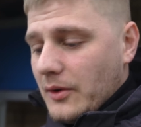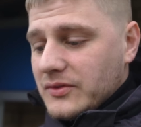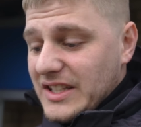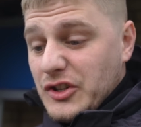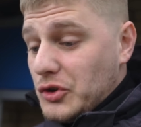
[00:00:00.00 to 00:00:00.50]

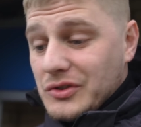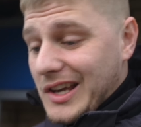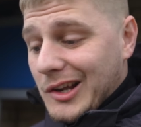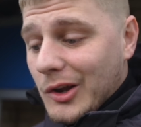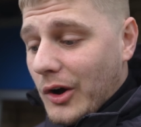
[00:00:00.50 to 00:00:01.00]
obviously use
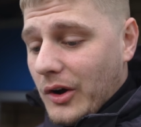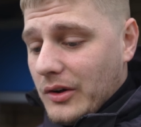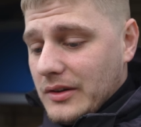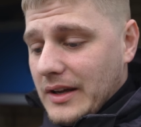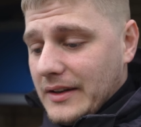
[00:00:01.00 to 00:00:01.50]
it a lot,
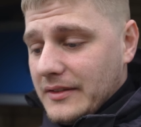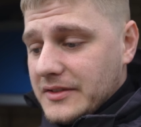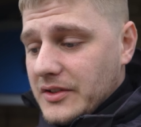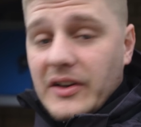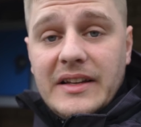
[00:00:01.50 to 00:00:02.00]

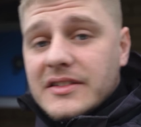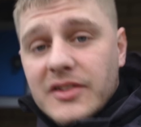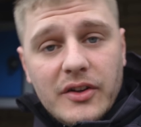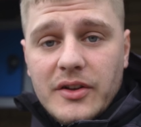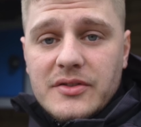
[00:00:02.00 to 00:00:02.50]
and I need to
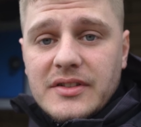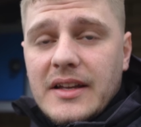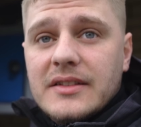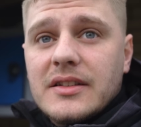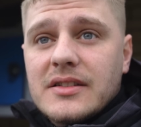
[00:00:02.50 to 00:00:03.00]
start using
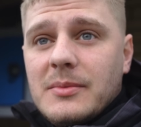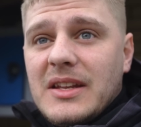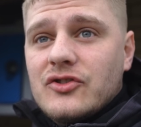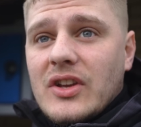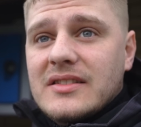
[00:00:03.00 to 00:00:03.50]
it, so it's gonna be
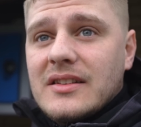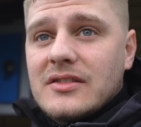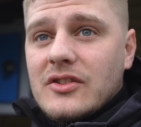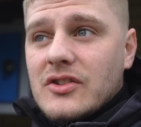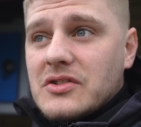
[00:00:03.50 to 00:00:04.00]
interesting
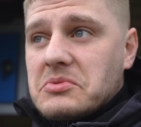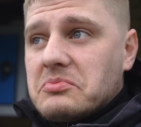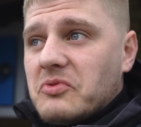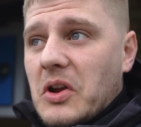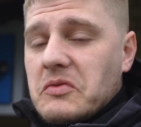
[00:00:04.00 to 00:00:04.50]
to just
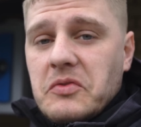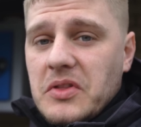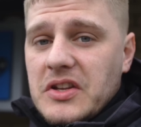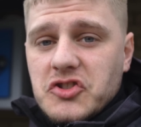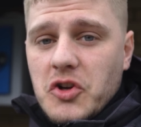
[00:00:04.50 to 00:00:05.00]
run through
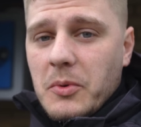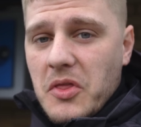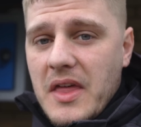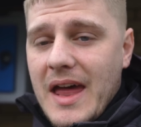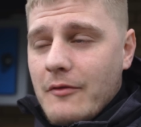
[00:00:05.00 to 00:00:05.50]
this job
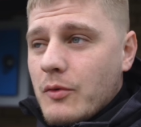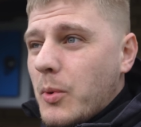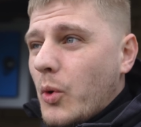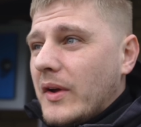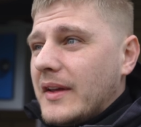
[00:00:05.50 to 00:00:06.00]
on there,
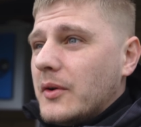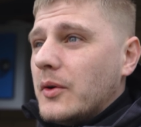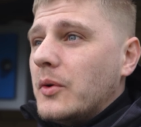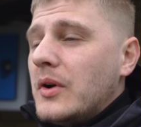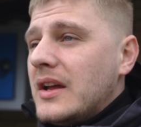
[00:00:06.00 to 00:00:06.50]
report it
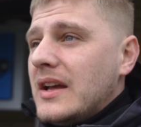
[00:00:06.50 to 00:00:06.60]
all,